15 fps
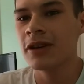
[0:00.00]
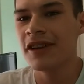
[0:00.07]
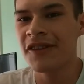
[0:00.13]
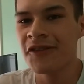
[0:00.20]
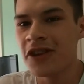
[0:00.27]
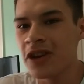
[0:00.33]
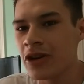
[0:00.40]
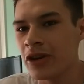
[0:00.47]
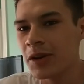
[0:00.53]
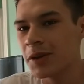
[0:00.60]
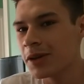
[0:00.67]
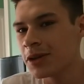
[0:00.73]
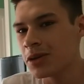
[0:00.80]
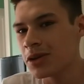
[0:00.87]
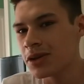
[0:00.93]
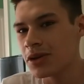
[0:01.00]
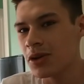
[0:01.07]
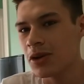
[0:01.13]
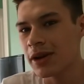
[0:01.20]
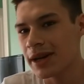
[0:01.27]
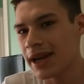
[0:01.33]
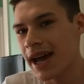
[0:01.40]
if you're going into a
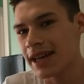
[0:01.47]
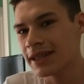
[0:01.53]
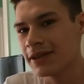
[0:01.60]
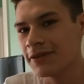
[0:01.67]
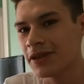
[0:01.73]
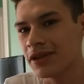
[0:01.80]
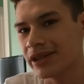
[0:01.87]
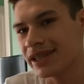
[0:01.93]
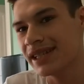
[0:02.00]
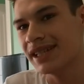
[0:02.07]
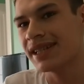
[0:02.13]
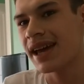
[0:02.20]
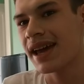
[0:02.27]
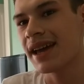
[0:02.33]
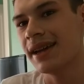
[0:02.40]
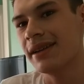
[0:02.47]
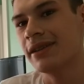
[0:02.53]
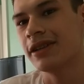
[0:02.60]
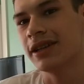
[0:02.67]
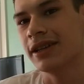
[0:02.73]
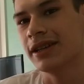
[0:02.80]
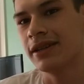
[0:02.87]
store and asking for a T10
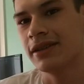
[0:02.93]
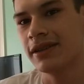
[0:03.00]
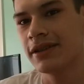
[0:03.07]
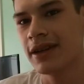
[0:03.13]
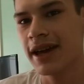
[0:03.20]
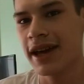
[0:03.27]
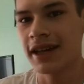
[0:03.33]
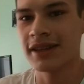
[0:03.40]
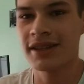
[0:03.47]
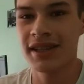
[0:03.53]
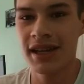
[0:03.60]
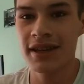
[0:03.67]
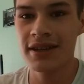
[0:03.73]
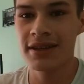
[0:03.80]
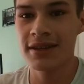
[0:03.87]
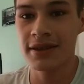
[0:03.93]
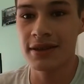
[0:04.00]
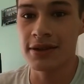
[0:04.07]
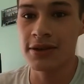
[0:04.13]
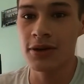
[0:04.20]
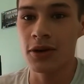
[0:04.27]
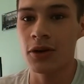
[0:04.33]
or a X6,
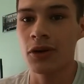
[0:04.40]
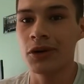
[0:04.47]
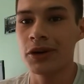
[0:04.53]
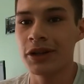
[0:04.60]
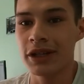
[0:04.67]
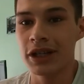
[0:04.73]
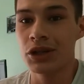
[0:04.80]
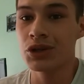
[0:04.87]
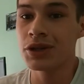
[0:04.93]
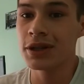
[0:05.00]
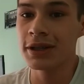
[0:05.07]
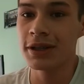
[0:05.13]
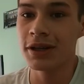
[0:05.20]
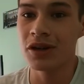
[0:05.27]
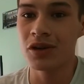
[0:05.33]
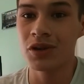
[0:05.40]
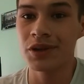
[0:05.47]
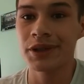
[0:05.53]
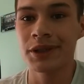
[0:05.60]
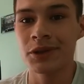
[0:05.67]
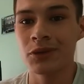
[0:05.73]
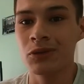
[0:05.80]
the store owner usually
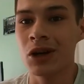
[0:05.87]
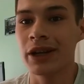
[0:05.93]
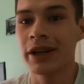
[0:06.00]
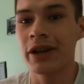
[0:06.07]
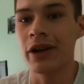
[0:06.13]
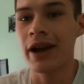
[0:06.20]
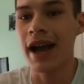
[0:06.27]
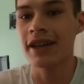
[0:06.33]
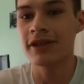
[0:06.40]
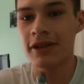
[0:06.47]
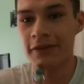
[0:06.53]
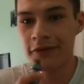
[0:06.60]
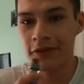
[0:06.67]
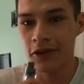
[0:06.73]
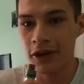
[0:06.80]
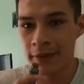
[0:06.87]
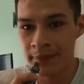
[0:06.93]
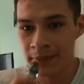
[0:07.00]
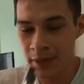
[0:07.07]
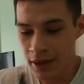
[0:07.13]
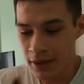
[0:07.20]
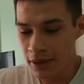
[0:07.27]
knows what you're asking for.
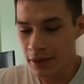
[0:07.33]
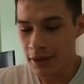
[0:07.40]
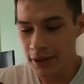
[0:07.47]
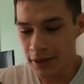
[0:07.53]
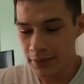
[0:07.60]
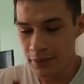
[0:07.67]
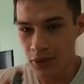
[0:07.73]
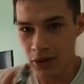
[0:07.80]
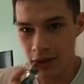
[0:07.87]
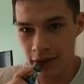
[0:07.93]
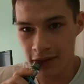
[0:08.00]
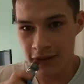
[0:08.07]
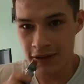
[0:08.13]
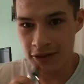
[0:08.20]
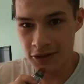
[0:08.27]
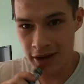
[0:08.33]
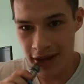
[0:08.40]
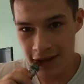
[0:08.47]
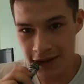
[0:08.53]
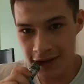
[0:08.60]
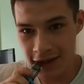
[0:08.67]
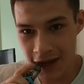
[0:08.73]
But let's
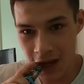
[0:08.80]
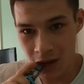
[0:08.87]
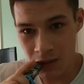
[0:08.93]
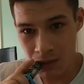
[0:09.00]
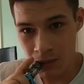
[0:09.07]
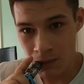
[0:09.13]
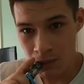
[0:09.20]
try this again.